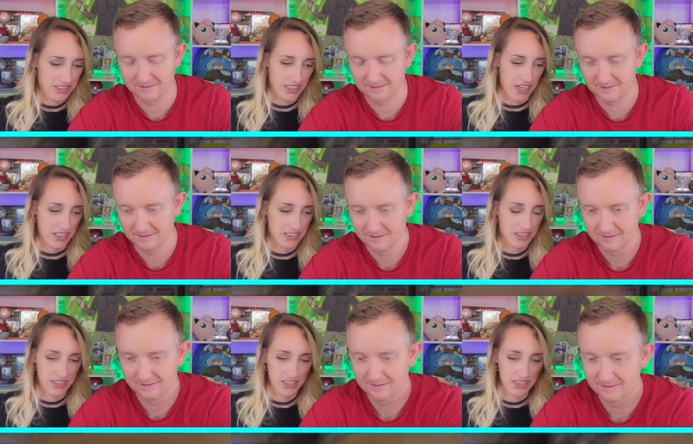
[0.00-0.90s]
Speaker 1: Yeah.
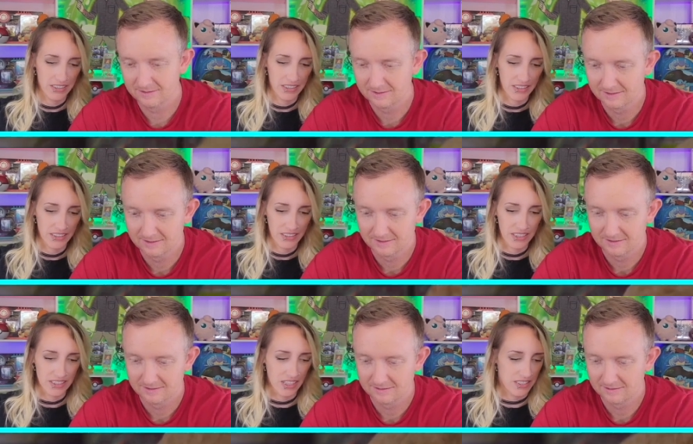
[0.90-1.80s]

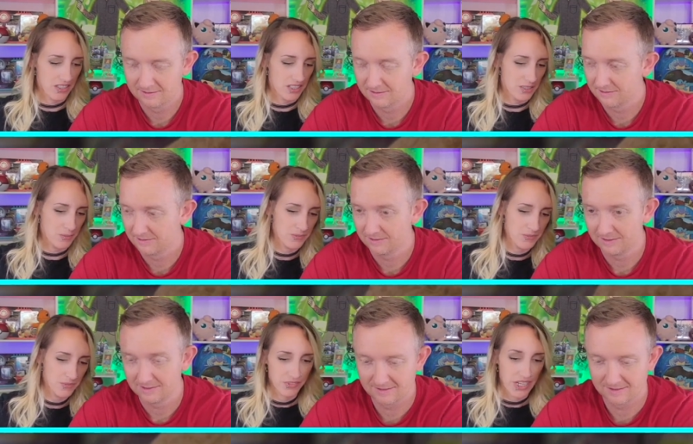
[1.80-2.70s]
This set is awesome.
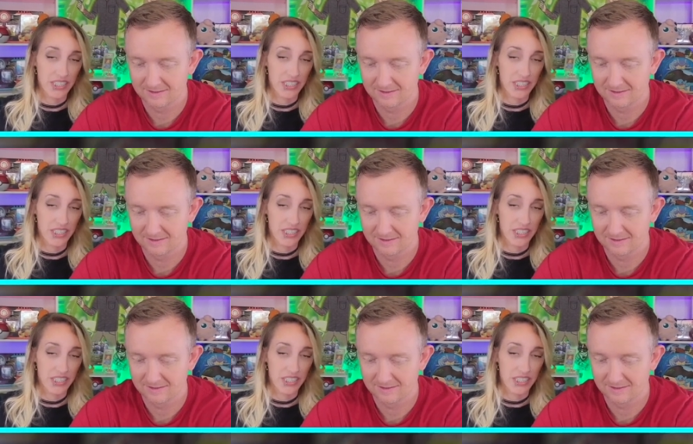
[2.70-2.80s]
I